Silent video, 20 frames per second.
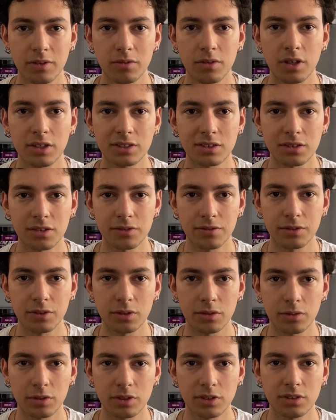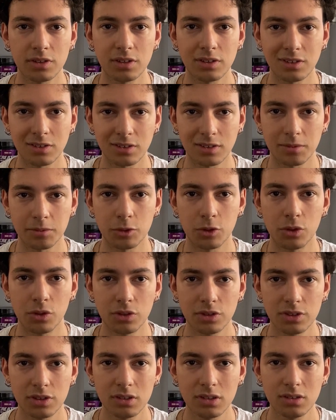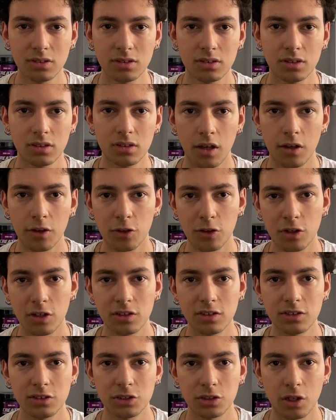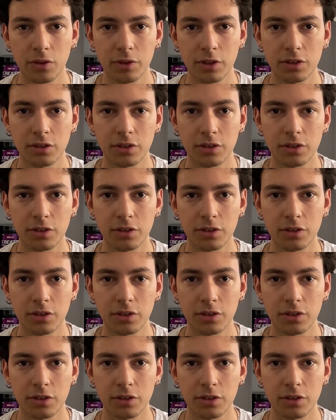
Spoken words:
dozen of universities and some courses, you need to show your